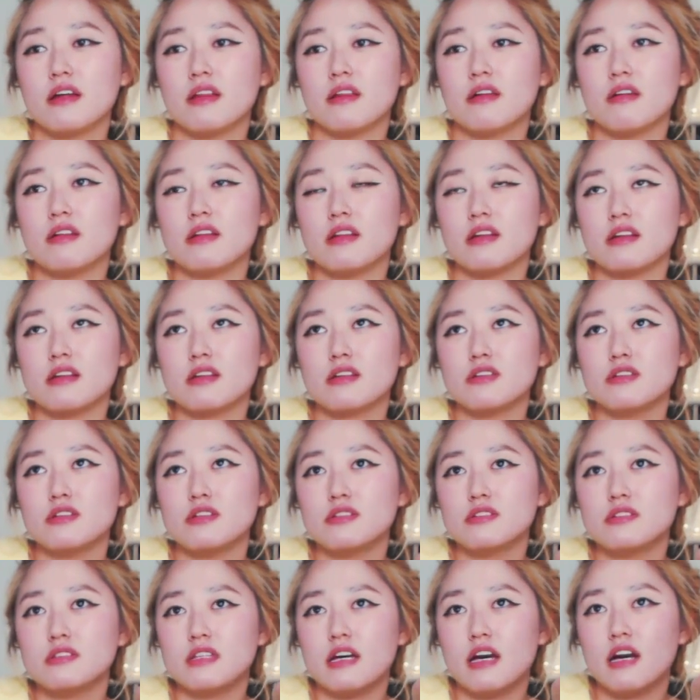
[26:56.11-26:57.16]
Like
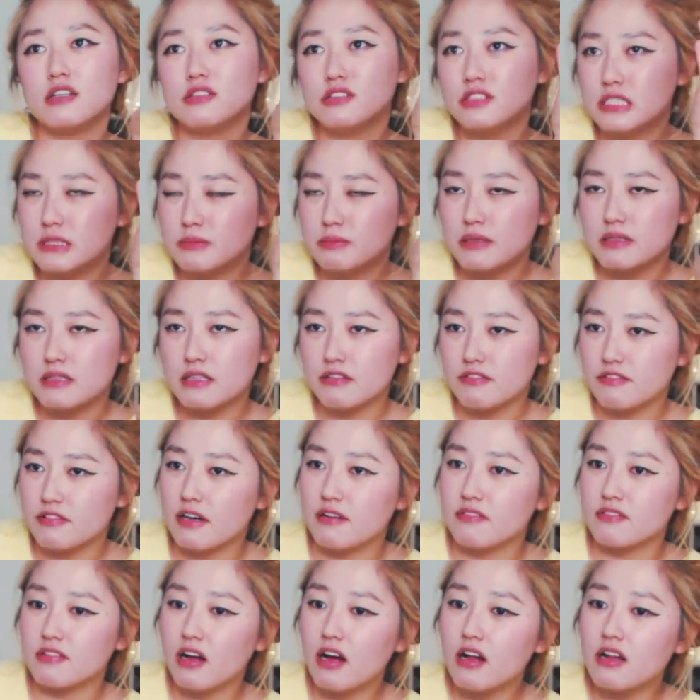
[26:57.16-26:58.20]
you spend the
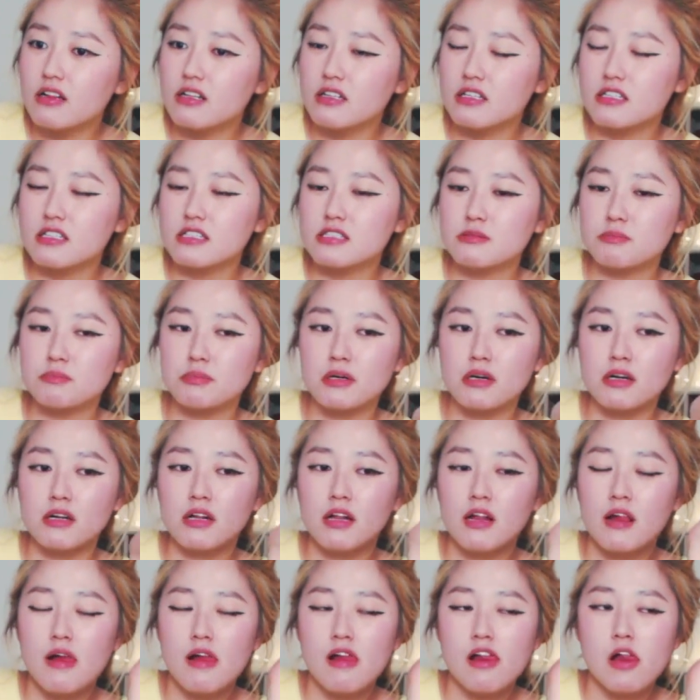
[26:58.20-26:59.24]
$5,
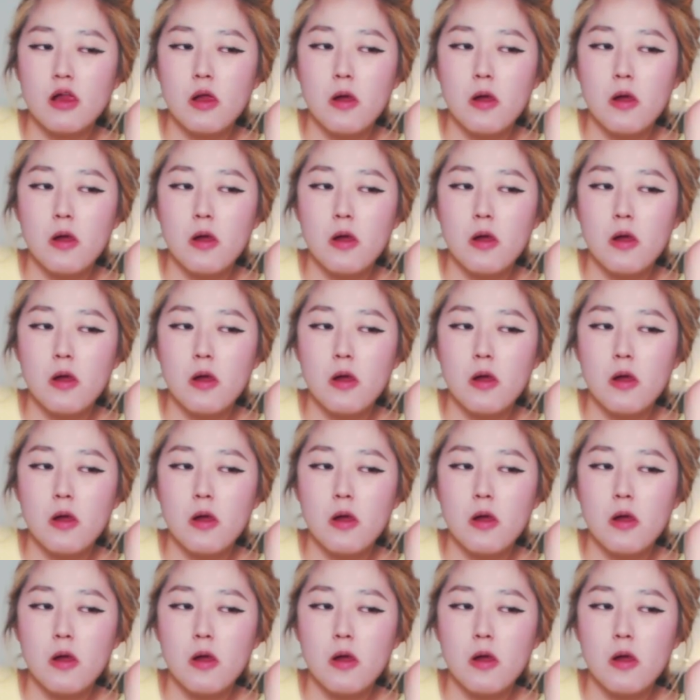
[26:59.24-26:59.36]
but